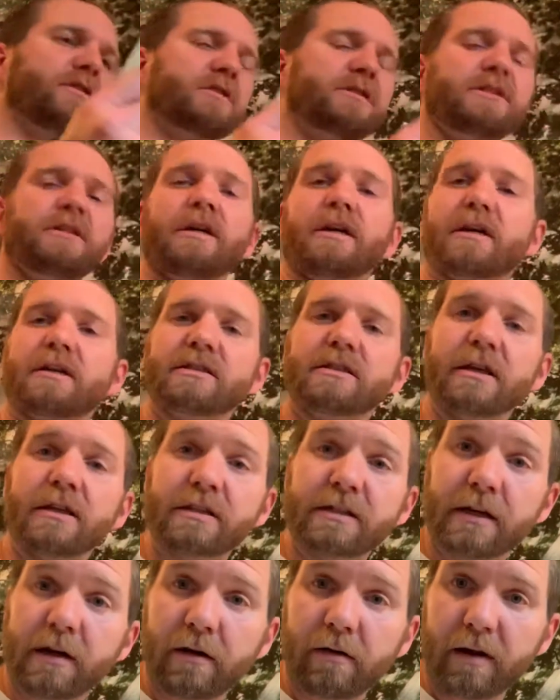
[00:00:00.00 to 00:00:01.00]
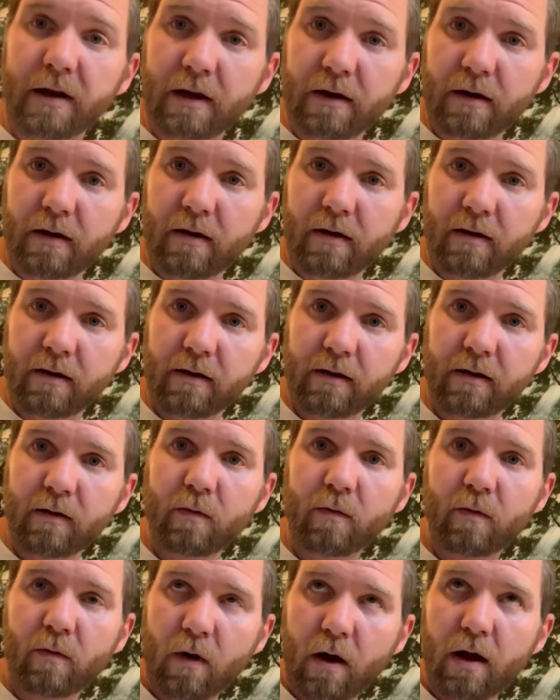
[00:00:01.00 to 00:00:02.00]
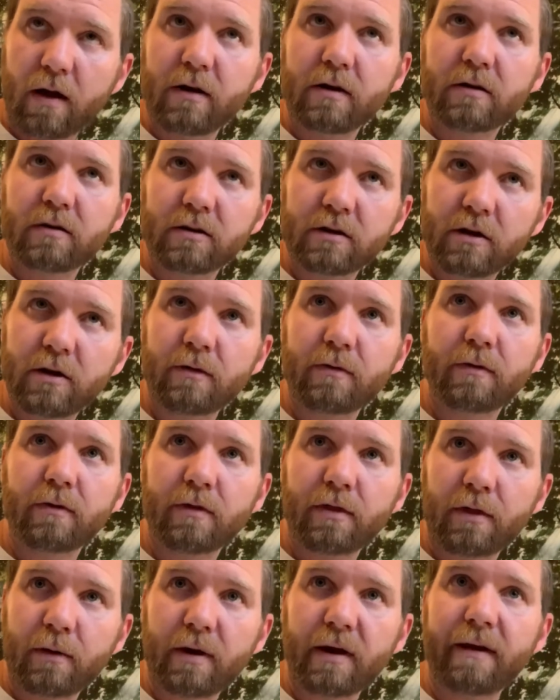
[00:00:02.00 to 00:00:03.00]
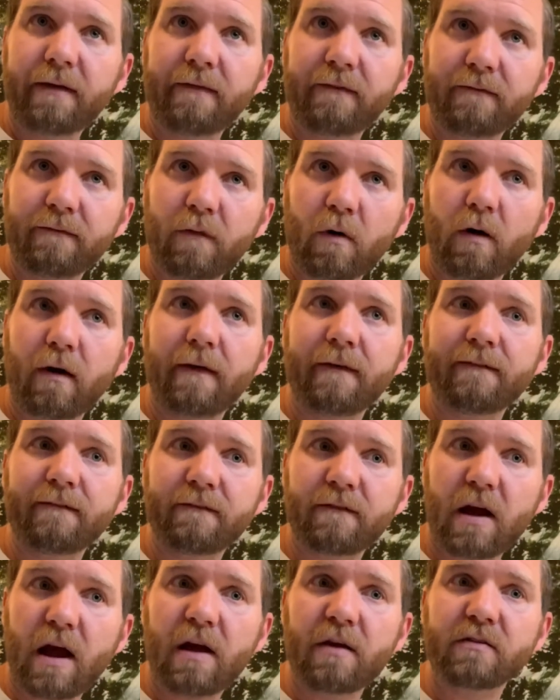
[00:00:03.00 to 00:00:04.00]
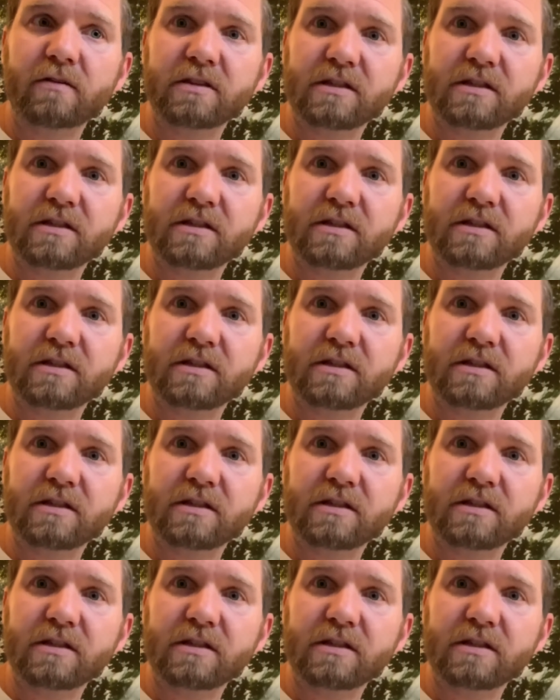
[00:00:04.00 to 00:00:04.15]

6? Let's hear it. 1, 2, 3, 4, 5,